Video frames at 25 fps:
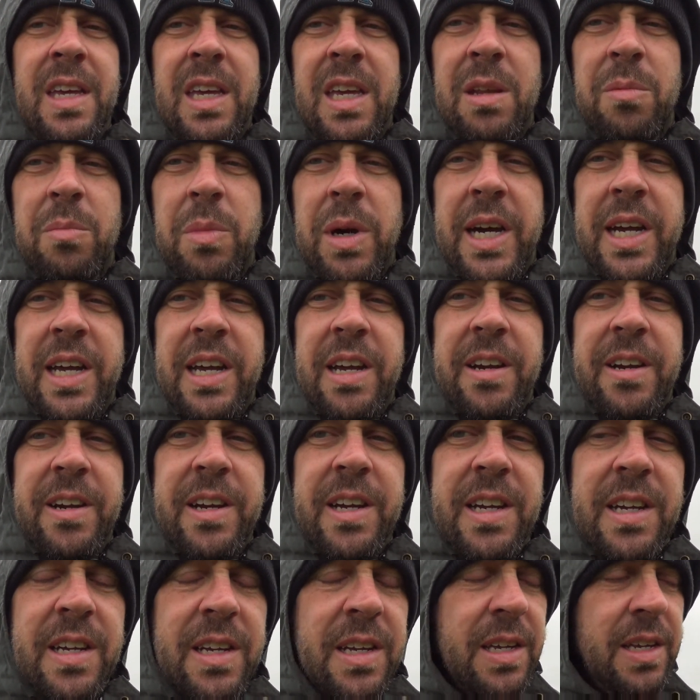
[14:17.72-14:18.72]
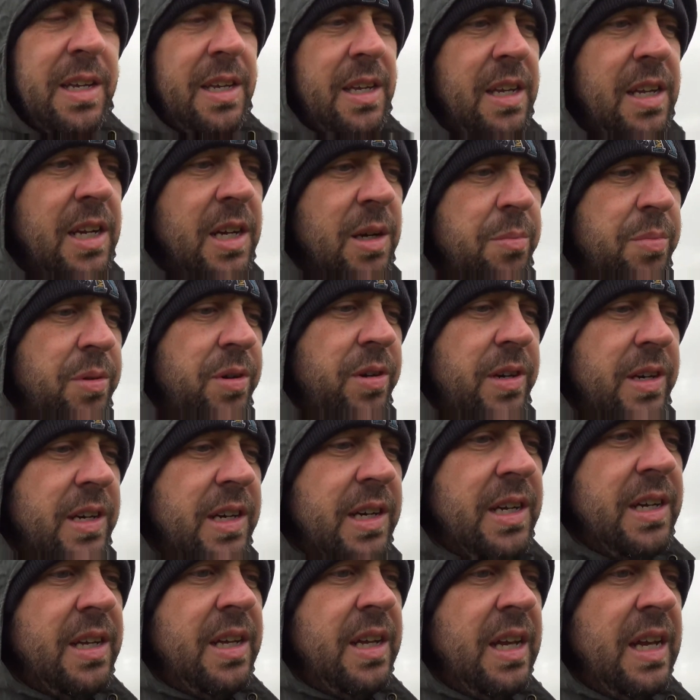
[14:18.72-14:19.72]
in my area, in
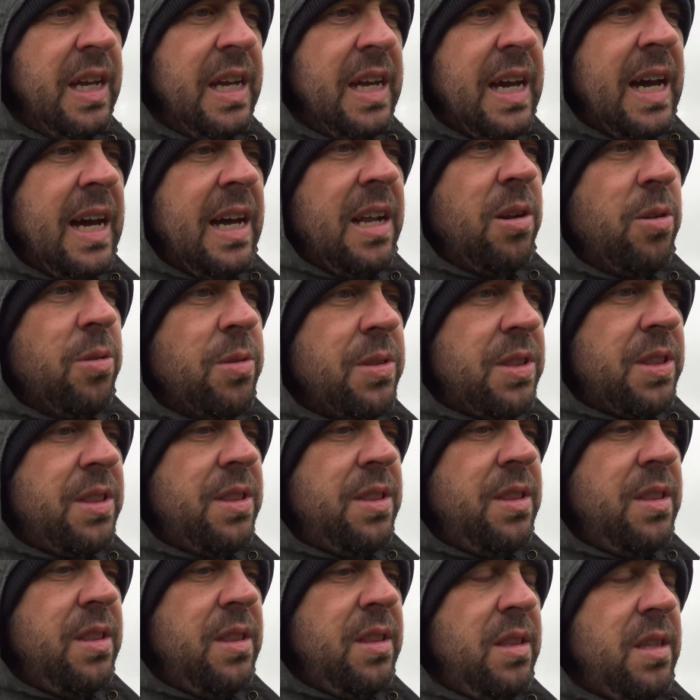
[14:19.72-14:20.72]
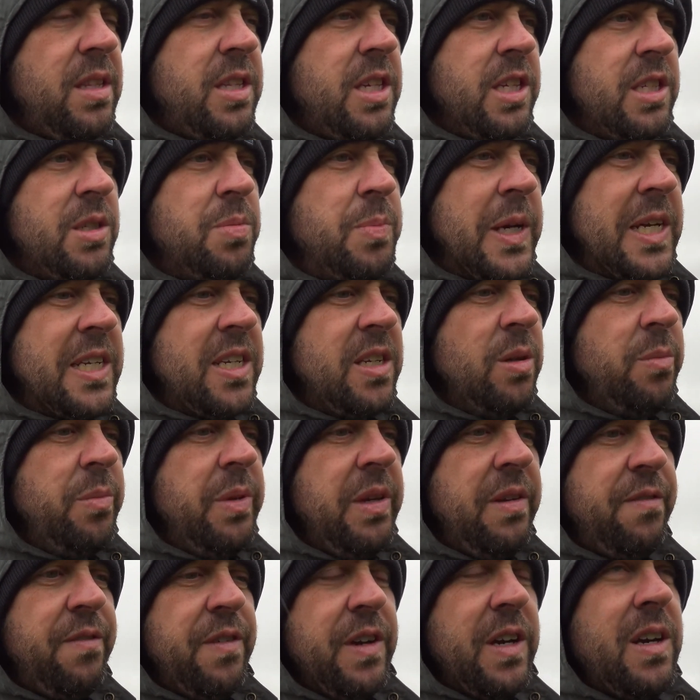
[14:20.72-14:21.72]
Alberta. I don't suspect it'll
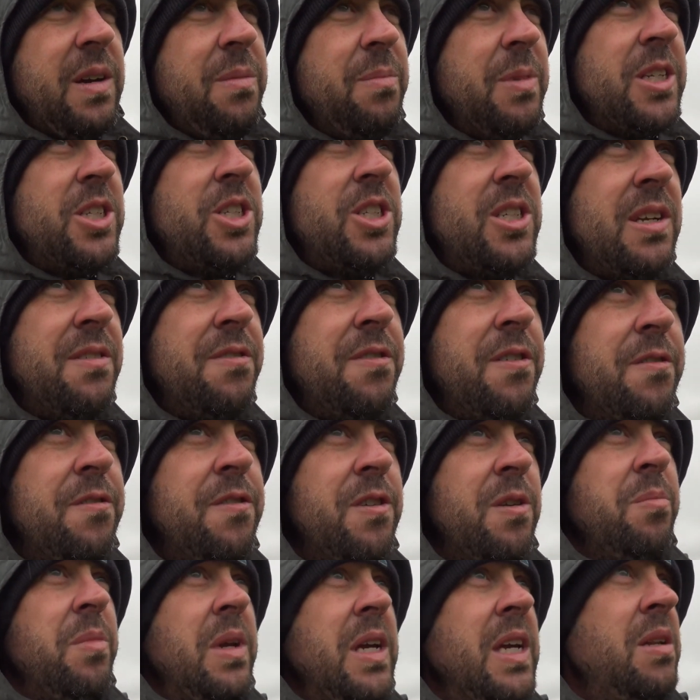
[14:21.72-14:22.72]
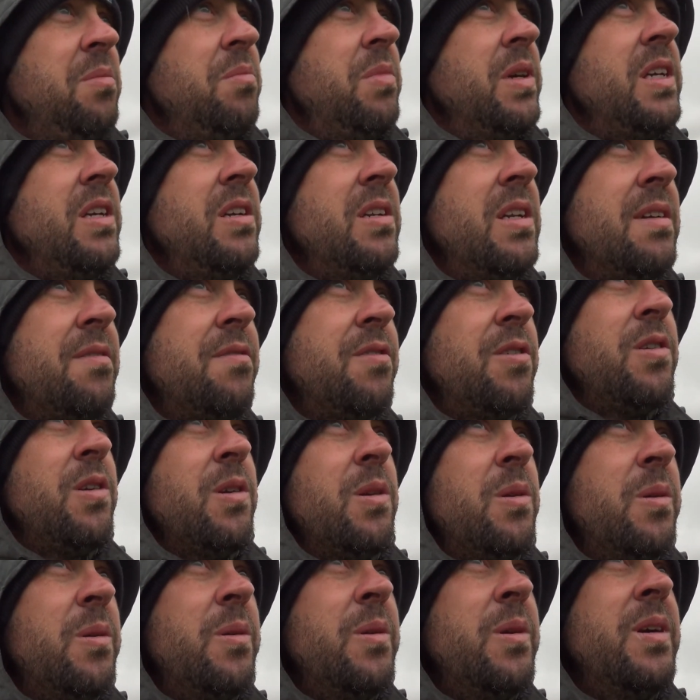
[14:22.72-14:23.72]
be very much different from Maine, but you never
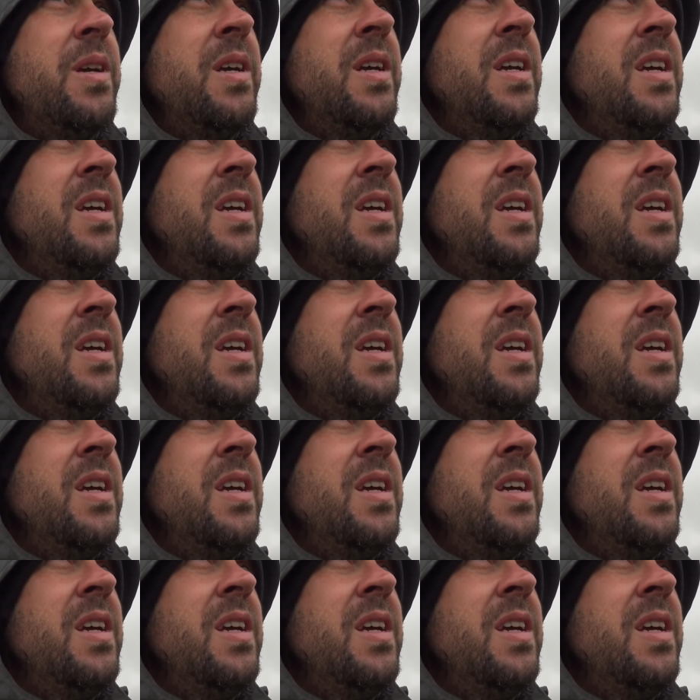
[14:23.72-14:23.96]
know.